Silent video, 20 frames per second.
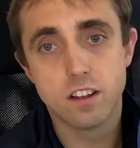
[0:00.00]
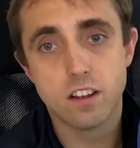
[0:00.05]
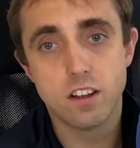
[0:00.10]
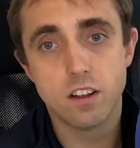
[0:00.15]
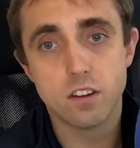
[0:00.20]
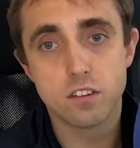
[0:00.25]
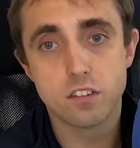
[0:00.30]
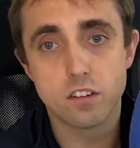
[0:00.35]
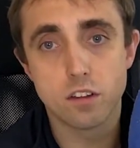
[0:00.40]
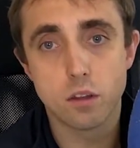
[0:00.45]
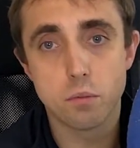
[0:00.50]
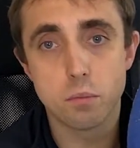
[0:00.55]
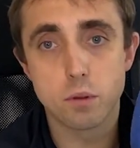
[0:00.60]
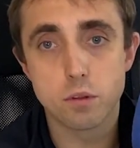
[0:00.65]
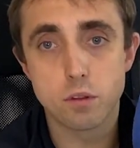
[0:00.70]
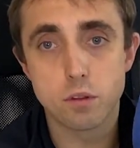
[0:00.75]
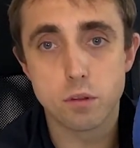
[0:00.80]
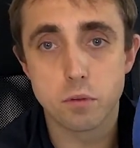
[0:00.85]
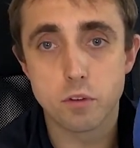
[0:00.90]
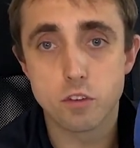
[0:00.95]
onto the
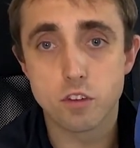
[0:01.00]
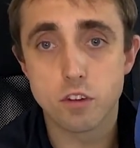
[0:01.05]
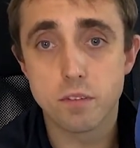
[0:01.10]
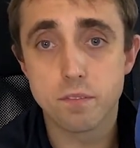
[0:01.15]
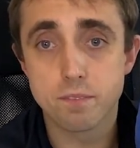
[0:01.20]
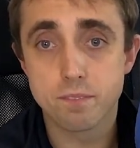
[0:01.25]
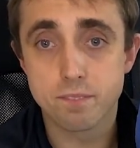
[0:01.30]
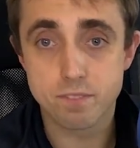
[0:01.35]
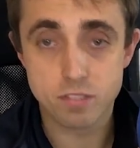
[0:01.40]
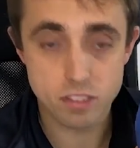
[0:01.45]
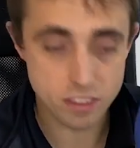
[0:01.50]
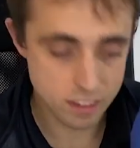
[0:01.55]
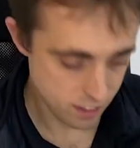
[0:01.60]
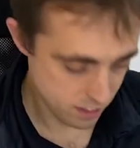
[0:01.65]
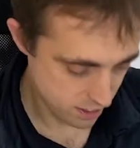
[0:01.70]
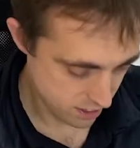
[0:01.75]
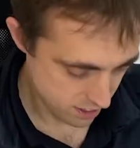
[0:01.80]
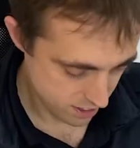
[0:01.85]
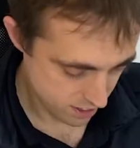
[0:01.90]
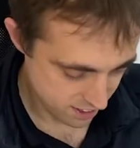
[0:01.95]
bottom of the shoe.
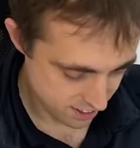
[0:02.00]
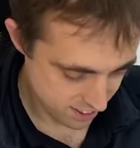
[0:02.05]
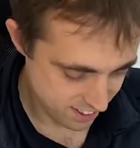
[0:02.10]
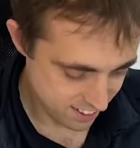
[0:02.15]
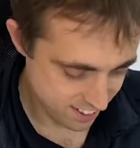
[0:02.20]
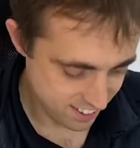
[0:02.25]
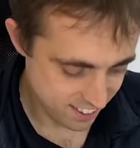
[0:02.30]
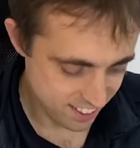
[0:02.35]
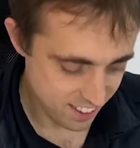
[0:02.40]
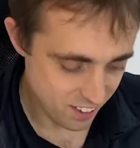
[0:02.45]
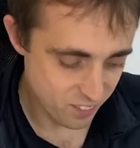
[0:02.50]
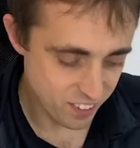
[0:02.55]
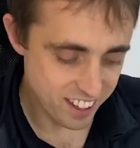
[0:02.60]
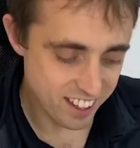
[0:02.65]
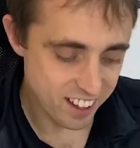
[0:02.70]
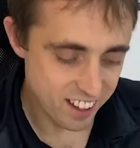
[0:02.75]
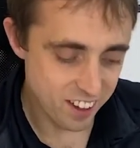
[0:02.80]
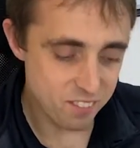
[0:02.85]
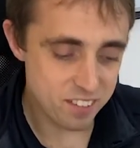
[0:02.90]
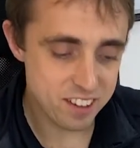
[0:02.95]
So we
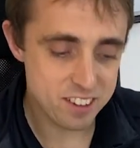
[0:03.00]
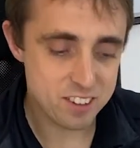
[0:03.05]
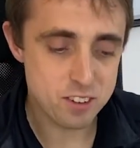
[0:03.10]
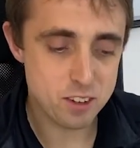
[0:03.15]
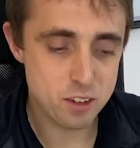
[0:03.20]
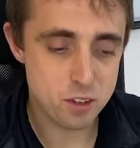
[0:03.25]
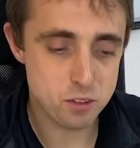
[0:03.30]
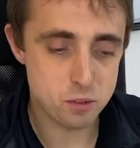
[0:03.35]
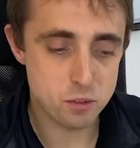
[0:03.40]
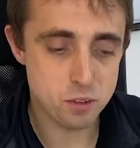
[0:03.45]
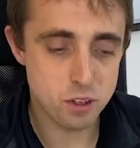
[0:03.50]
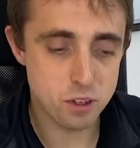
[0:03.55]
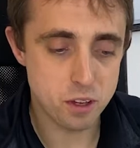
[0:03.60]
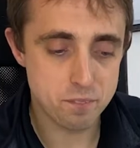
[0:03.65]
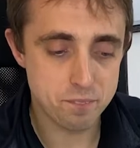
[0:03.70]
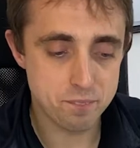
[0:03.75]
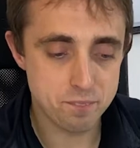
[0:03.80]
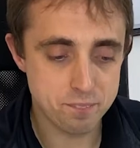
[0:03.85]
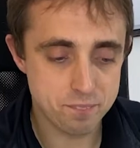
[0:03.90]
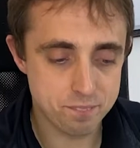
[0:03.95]
get our metatarsal
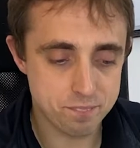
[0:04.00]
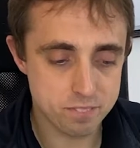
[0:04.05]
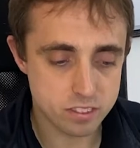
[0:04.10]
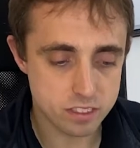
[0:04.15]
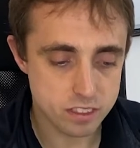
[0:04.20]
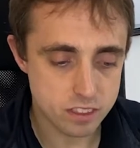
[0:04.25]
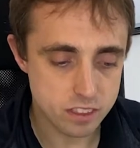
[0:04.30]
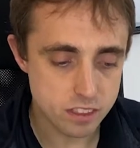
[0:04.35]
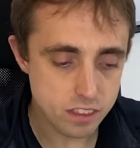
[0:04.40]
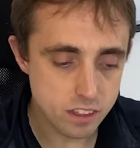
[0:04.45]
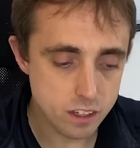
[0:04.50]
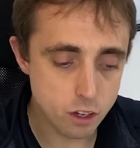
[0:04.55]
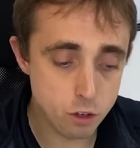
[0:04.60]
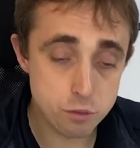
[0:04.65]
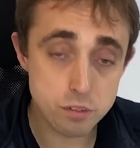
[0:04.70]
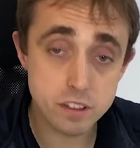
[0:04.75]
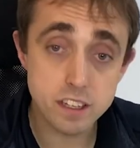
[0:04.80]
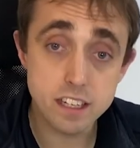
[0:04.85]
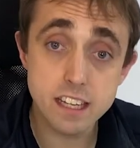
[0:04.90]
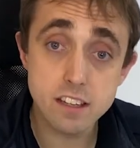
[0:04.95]
dome.
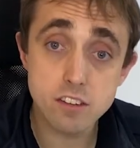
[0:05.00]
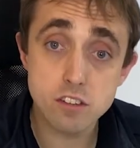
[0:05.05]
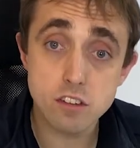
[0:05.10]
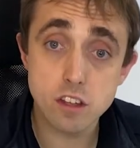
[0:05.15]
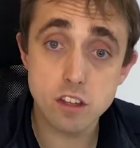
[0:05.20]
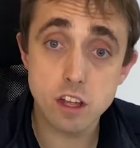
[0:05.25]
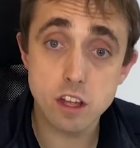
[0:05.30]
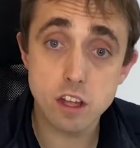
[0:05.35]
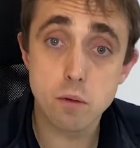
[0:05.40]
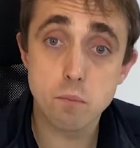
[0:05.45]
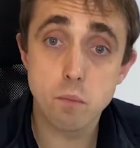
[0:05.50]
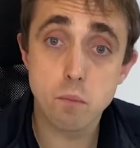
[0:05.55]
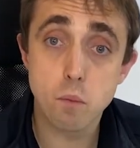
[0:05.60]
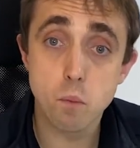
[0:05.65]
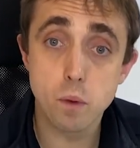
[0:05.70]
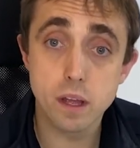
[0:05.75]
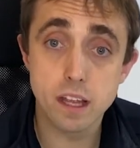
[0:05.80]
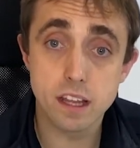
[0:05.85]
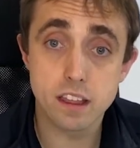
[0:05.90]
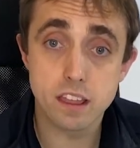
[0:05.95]
Obviously these come
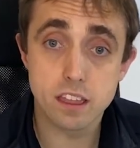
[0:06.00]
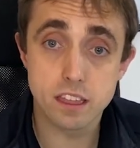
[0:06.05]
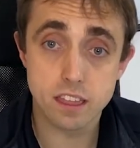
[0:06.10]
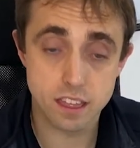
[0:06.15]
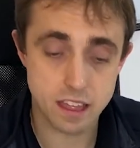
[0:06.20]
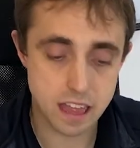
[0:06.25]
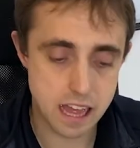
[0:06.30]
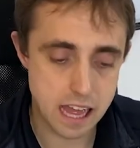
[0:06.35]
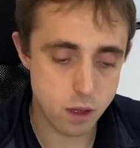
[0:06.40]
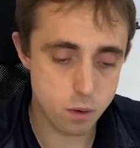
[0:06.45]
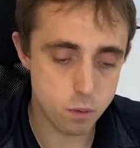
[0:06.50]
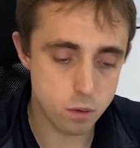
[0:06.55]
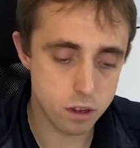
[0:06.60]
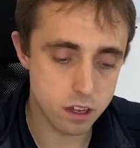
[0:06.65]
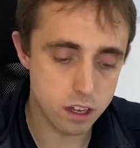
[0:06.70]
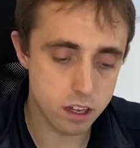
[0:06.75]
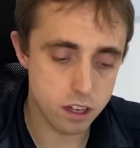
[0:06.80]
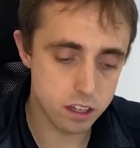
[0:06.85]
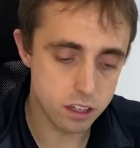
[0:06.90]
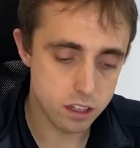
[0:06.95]
with
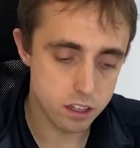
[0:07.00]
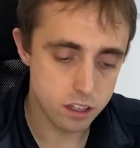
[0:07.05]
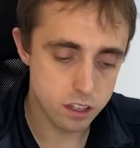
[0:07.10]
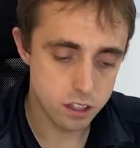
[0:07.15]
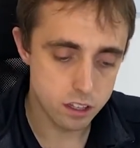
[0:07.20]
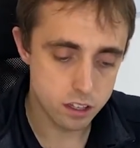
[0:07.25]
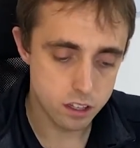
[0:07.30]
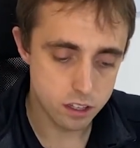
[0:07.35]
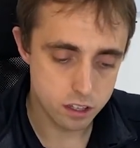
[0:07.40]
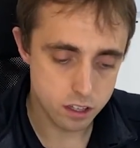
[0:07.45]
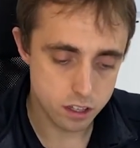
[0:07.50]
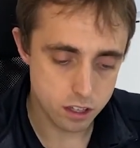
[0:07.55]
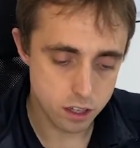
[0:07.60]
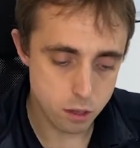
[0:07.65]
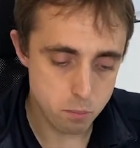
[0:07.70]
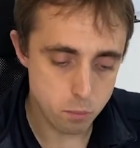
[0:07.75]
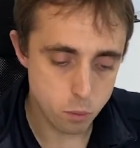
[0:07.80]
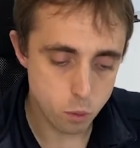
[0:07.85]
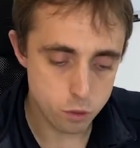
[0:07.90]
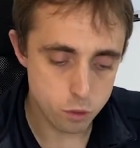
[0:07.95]
our
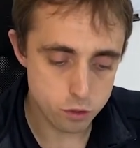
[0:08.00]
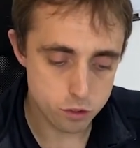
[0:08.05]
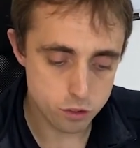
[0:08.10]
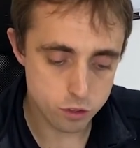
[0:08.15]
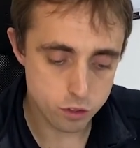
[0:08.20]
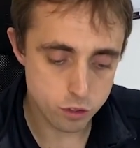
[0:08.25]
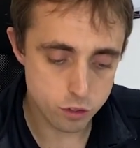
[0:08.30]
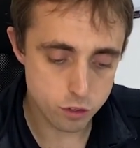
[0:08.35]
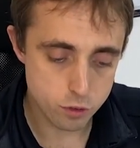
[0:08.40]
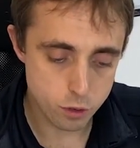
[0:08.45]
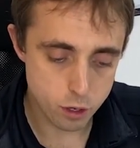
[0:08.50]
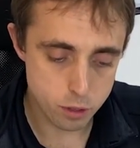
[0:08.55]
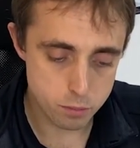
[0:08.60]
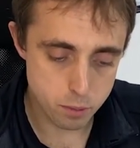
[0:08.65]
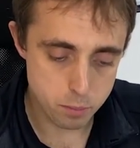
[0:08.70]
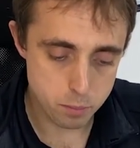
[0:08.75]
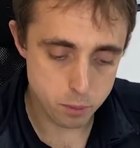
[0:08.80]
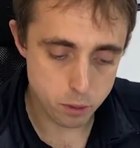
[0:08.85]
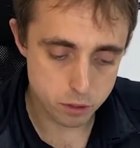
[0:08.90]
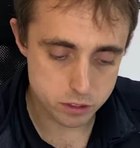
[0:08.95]
Morton
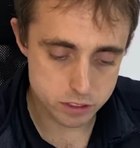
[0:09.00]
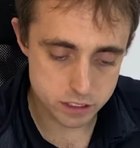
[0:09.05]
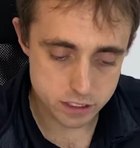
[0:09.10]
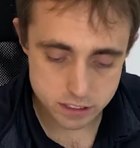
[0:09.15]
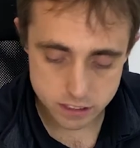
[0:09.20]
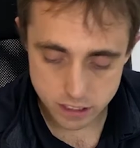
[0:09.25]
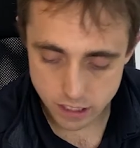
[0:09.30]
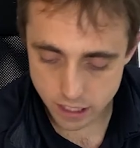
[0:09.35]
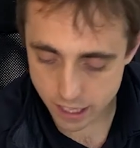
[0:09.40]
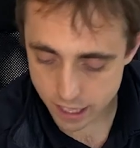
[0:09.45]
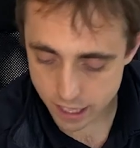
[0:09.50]
Neuroma boxes,